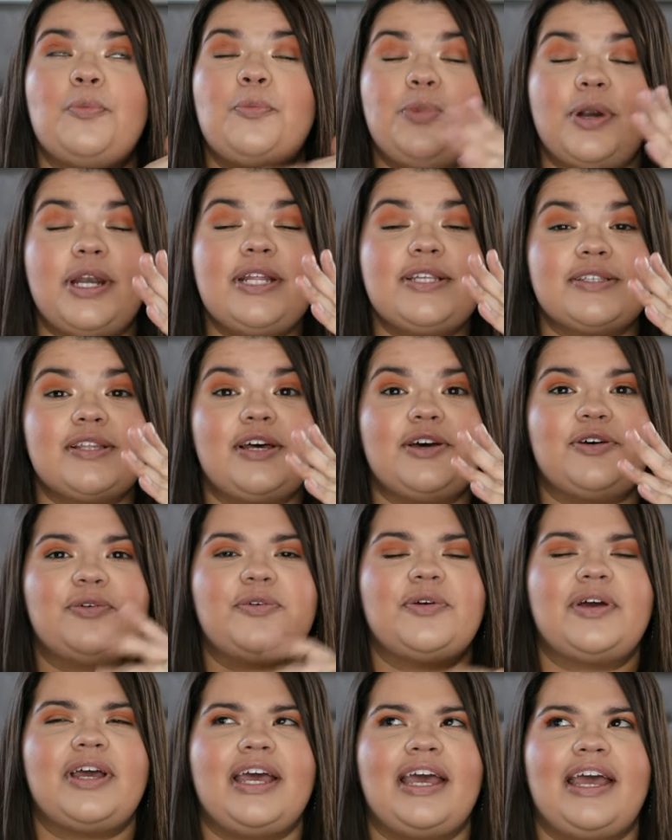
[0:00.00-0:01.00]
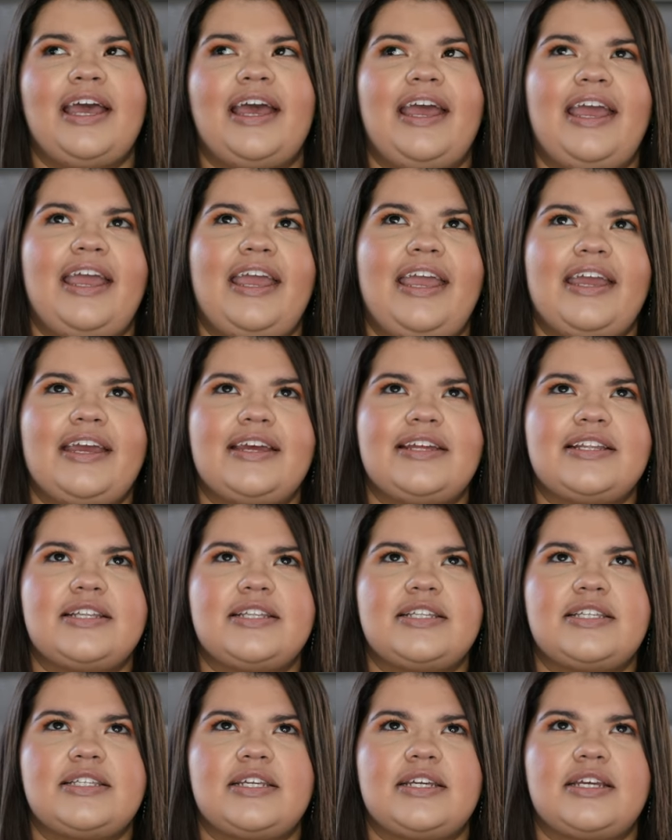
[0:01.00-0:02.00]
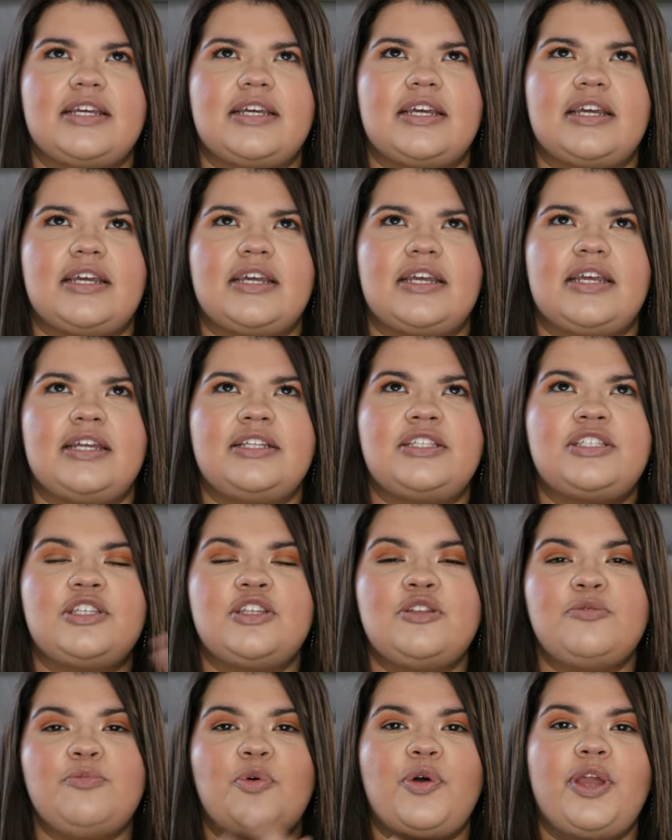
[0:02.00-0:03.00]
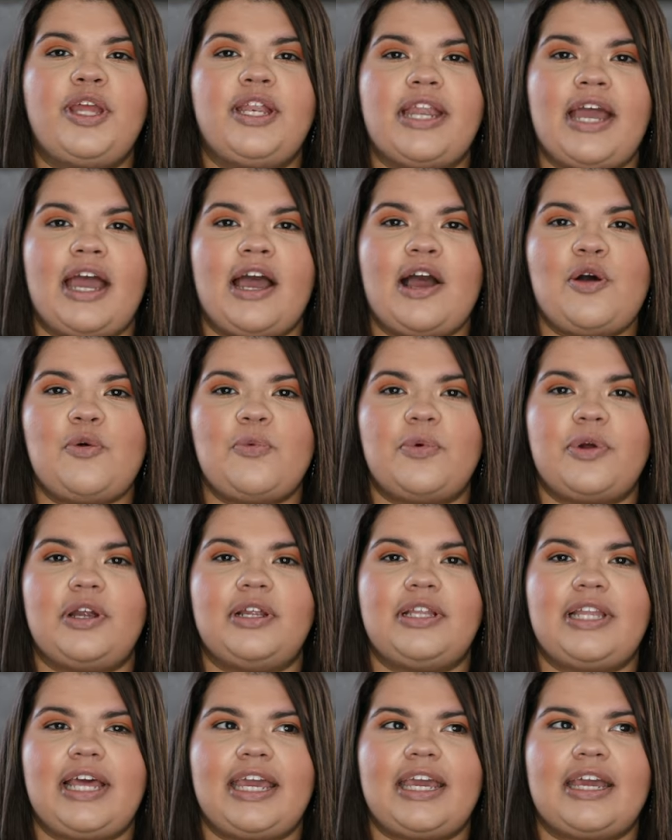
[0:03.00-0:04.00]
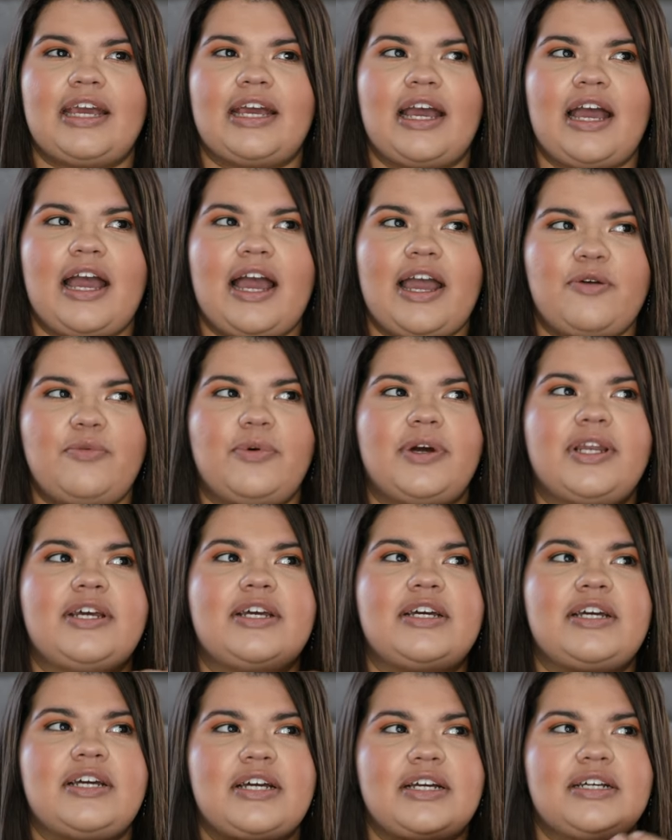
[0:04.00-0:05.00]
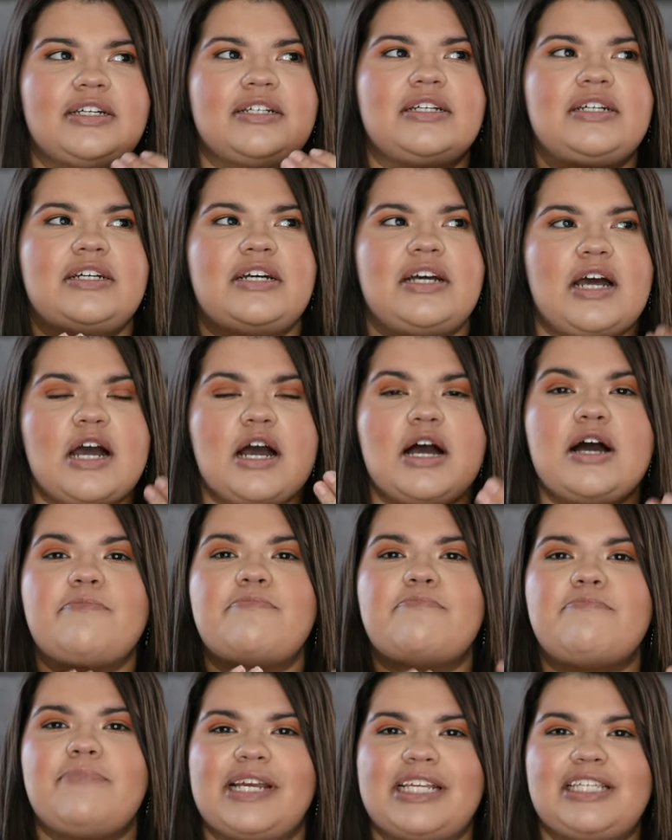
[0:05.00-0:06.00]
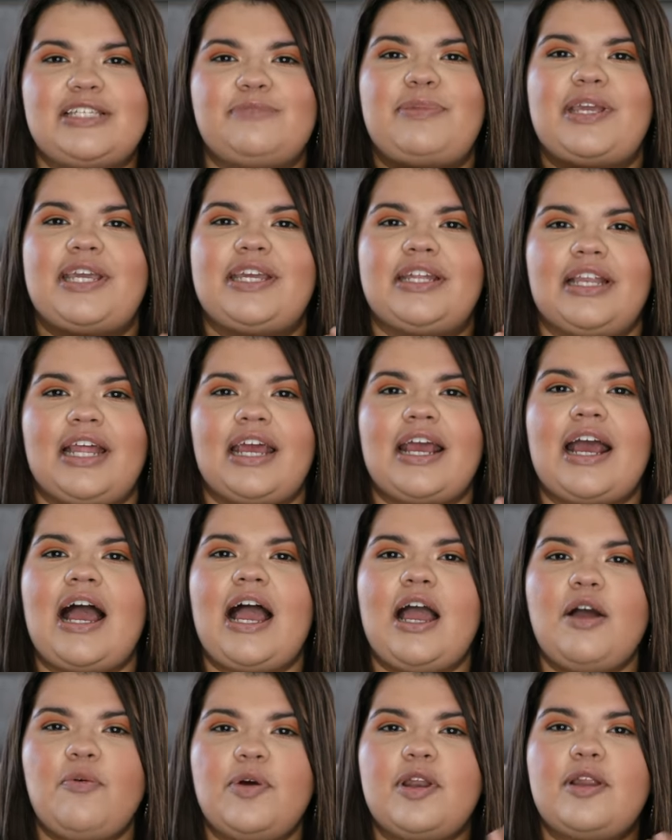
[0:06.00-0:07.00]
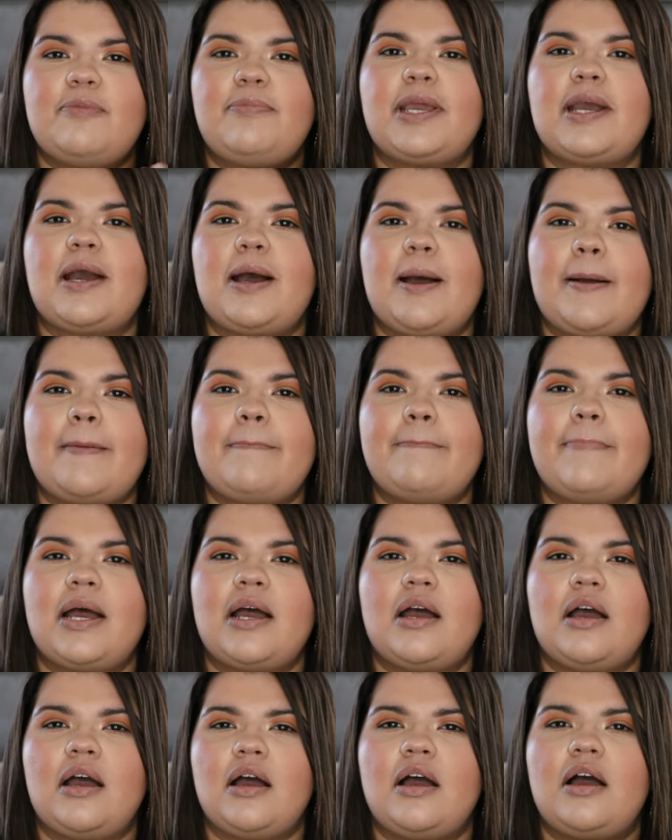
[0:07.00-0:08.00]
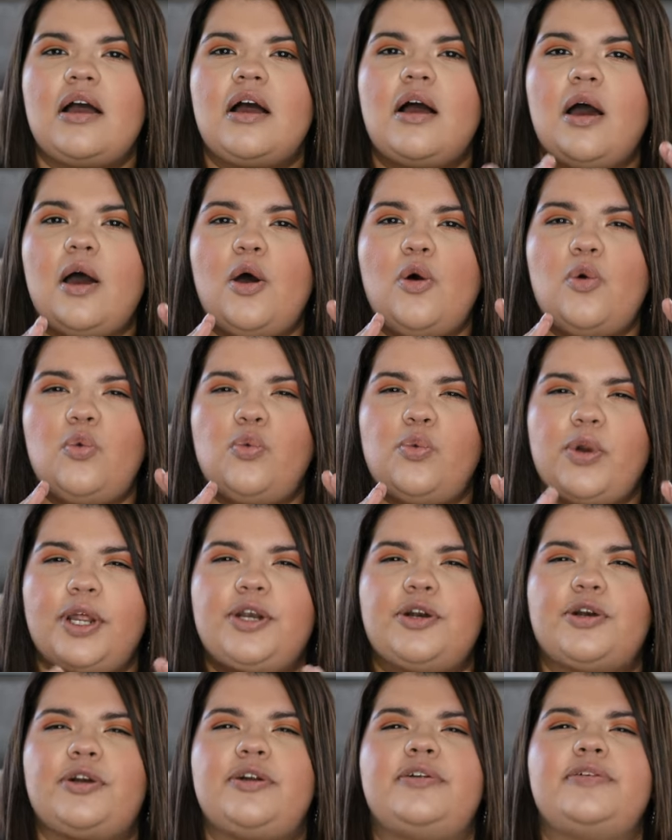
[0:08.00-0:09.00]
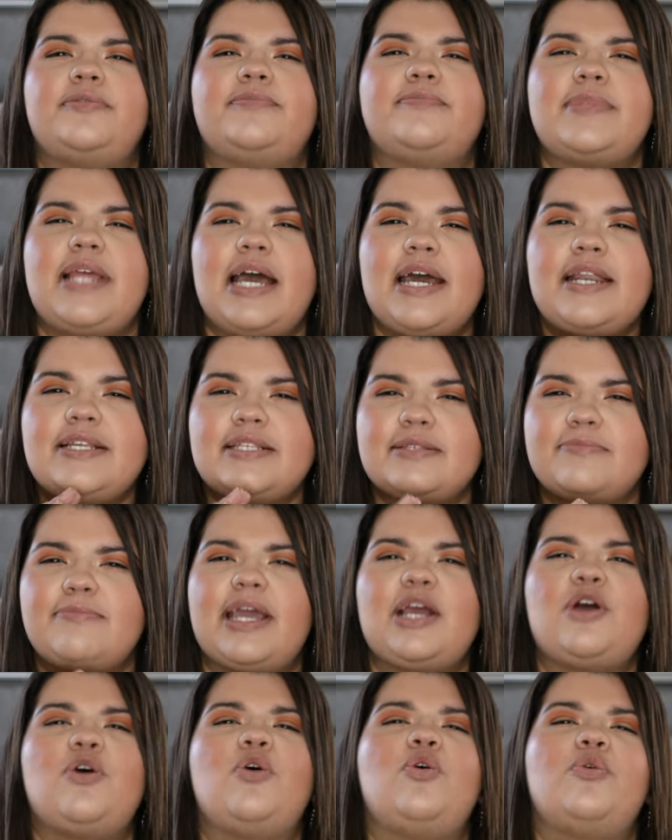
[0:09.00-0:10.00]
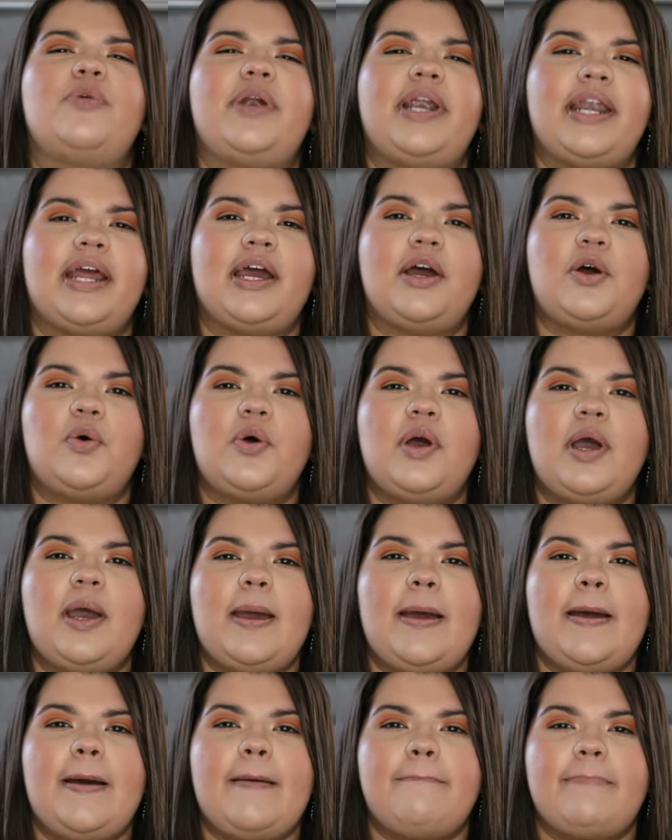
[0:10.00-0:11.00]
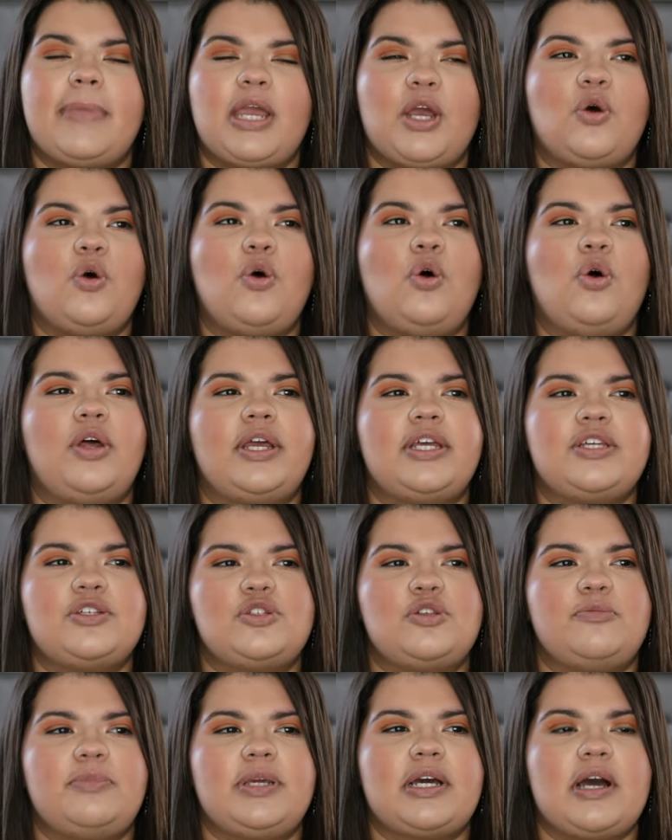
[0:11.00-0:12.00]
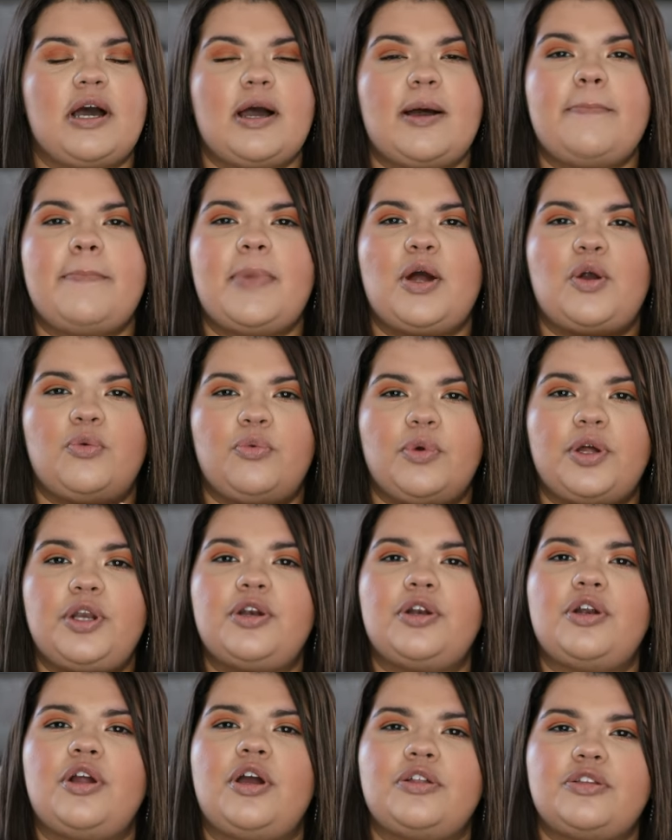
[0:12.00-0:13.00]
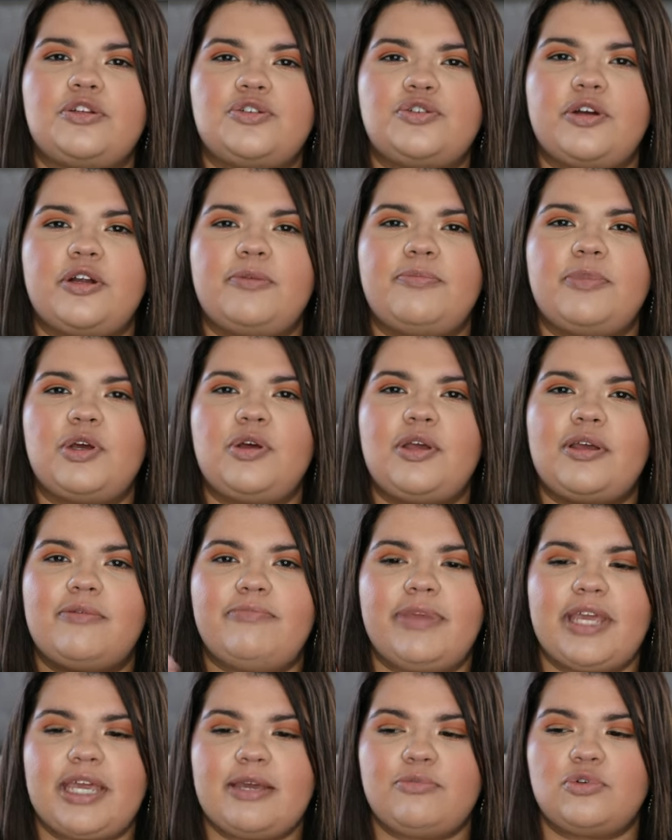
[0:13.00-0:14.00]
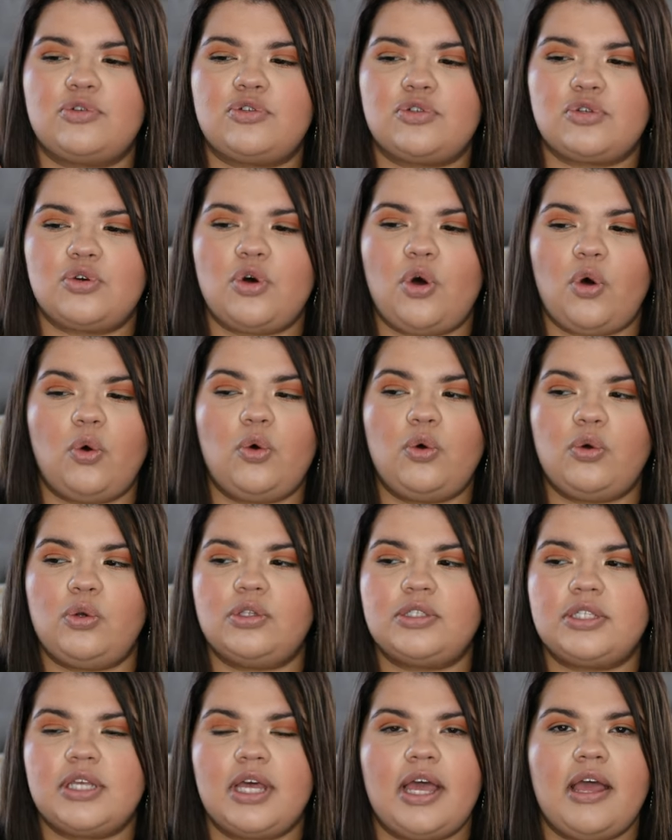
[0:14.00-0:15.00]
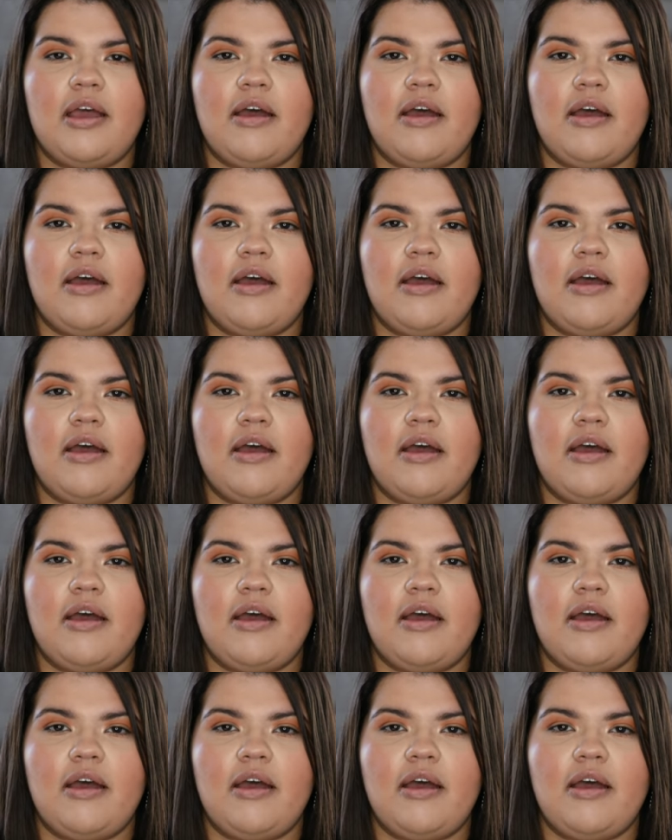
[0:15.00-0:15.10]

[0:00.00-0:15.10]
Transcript: pretty slow. And it's to the point now where like I wanna up my speed. Like, I wanna become a runner. That is my goal right now. My goal is to become a runner on the treadmill and be able to hold